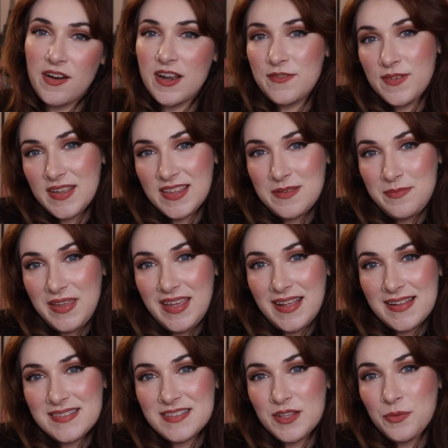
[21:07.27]
It really
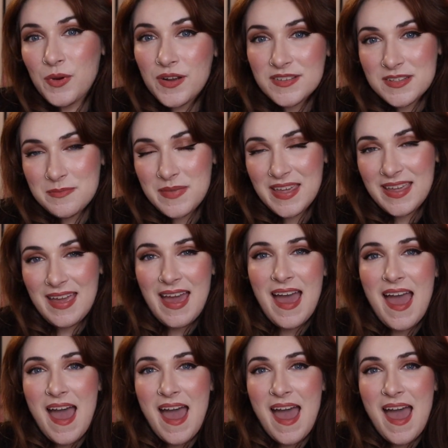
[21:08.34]
means the world to me.